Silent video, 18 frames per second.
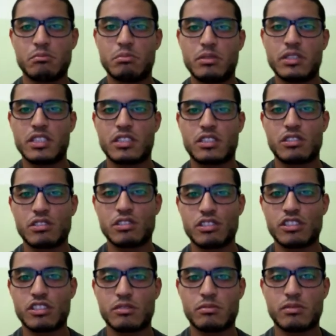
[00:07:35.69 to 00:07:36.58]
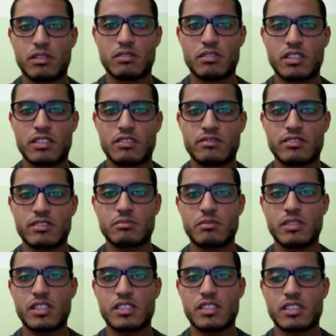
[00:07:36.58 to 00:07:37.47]
be sure about the
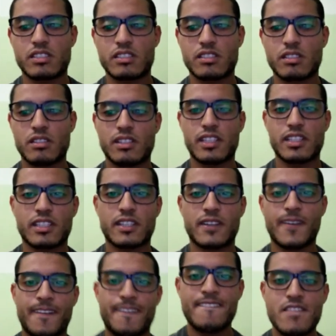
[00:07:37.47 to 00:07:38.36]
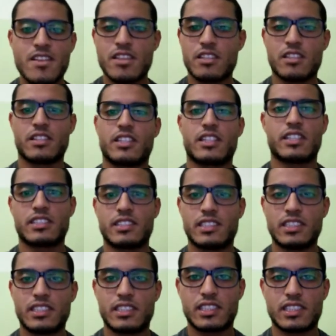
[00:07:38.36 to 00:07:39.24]
information. So like you
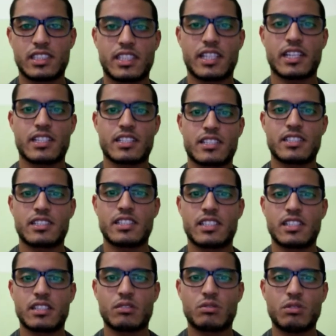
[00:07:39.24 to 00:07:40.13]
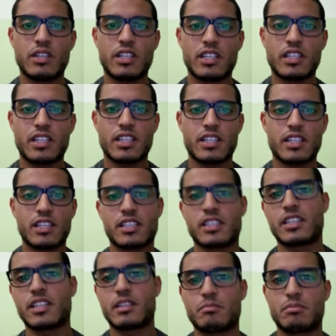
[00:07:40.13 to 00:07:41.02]
gotta read the text really quick and
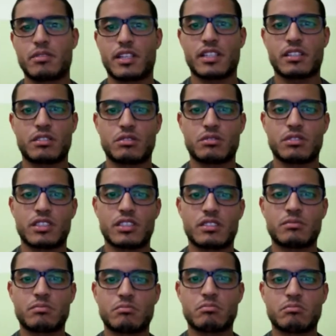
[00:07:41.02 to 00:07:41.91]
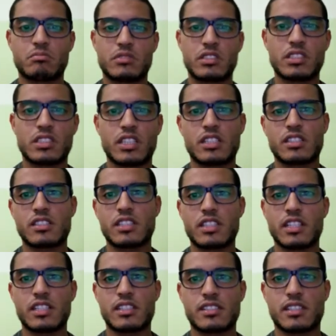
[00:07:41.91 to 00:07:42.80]
then get back to it. That's
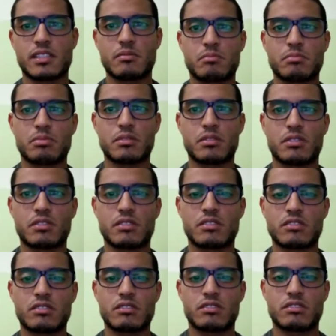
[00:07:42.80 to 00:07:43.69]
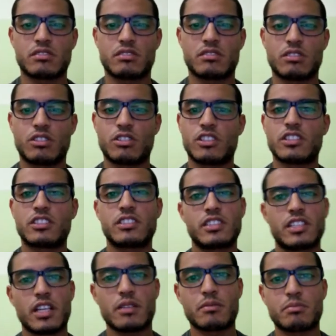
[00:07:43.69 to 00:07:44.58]
an example or a
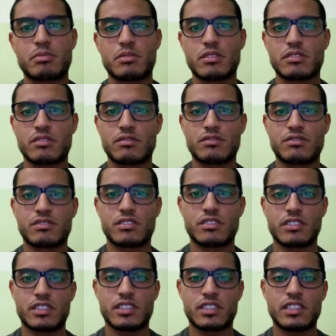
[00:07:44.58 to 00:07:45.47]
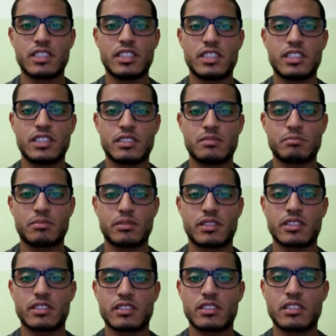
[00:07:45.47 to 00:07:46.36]
tip for the reading
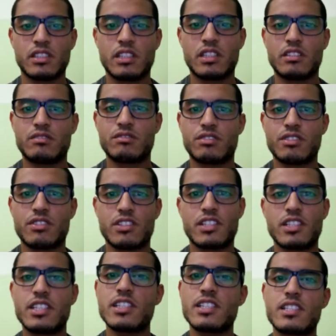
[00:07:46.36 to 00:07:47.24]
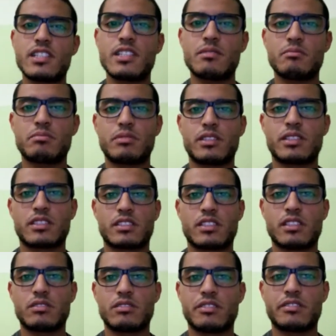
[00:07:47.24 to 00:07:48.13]
part. For the listening
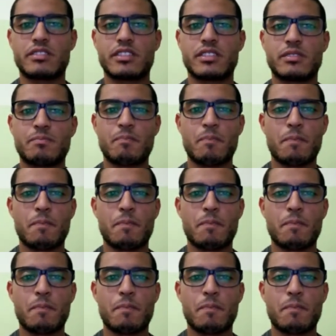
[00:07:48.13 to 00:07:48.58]
part, however,